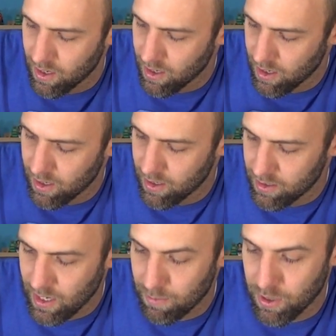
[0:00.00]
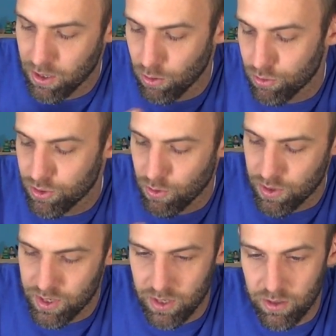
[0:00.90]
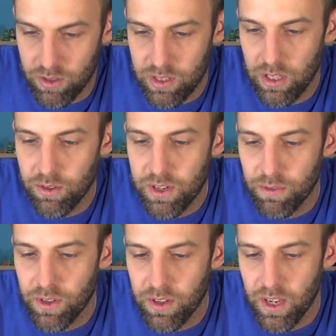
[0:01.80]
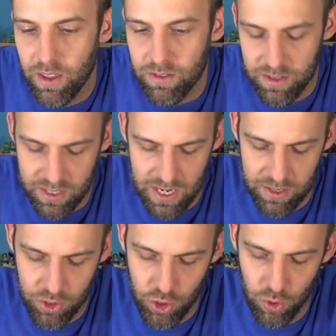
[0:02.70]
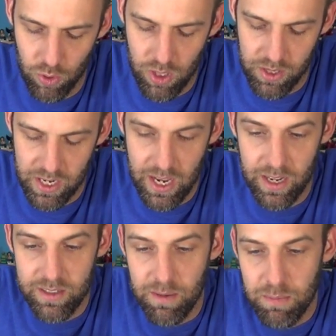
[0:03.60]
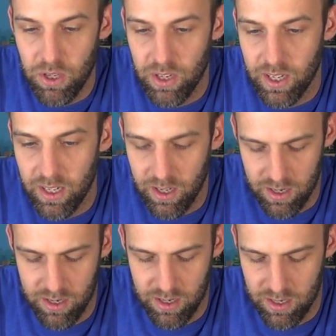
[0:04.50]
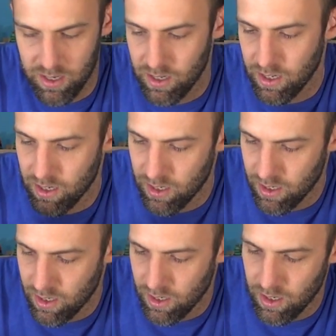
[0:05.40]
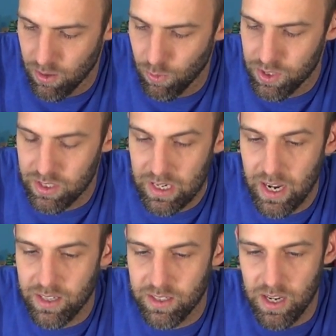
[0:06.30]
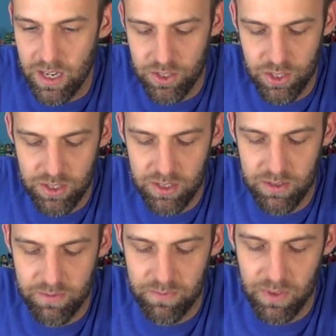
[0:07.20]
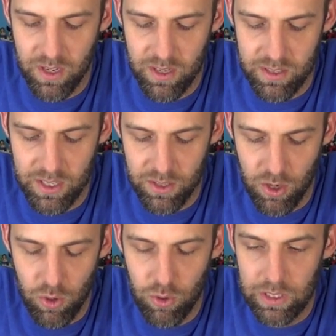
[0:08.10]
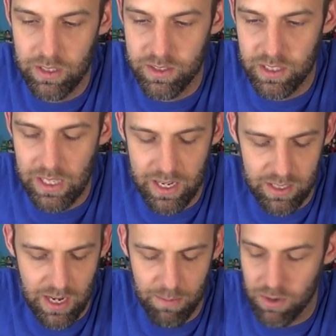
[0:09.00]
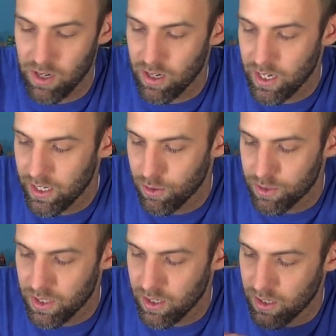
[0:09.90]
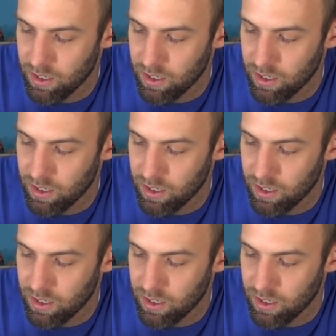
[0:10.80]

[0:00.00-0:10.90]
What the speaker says: It's got a pretty cool sword too. It's a little different than the others. It's got the jewel on the end as I'm building it here, which is a nice touch. It's got the gold lightsaber hilt,